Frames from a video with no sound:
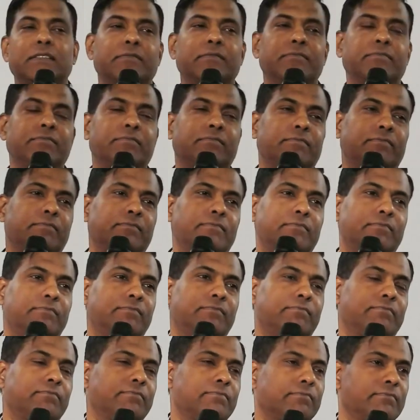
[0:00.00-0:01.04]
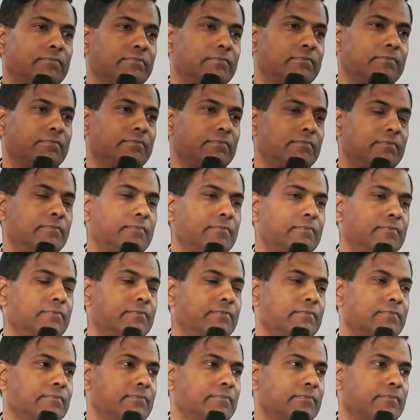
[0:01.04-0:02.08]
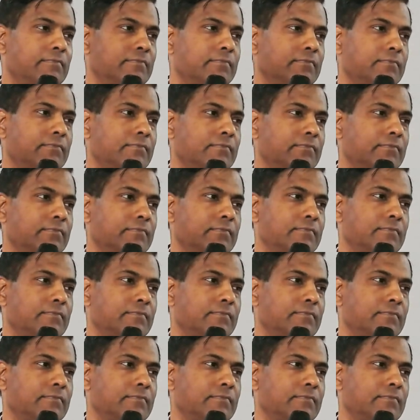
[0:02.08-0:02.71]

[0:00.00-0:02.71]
(silence)